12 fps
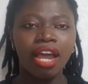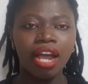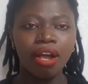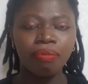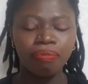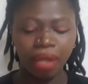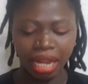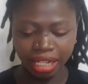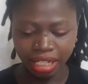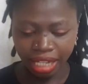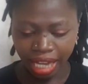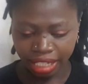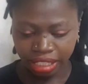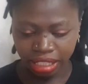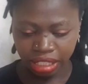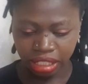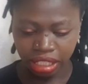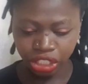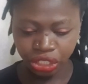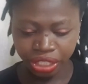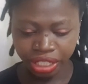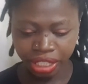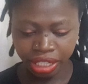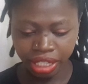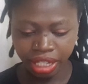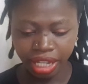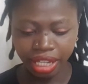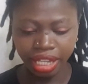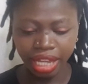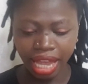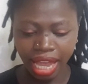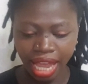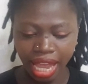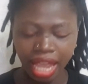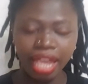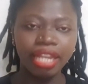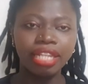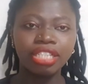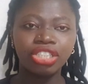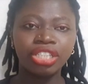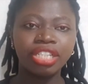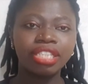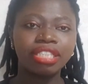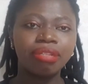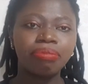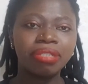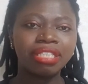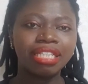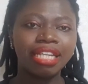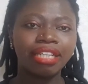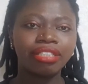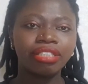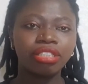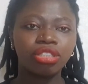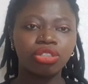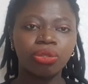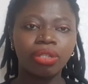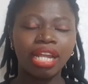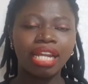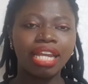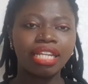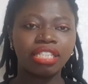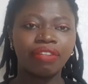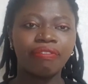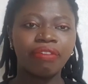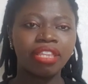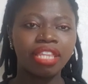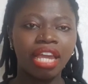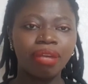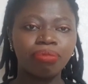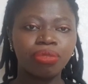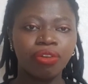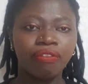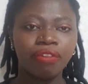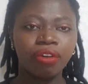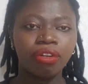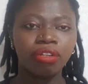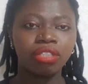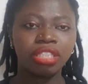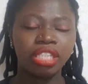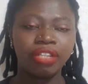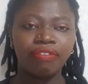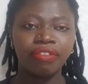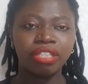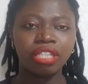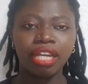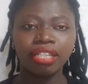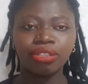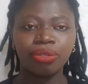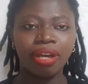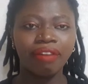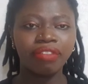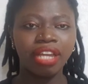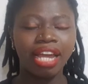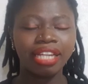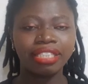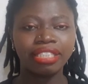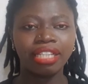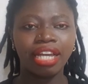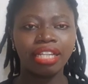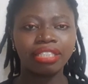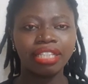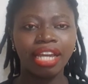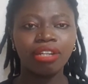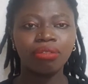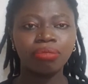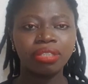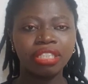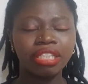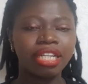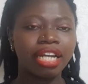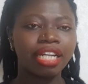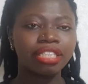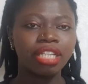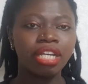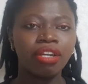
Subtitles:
And the next is the G. Yeah, the G is the miscellaneous. So there are like different types of G visas. You have the asylum seekers.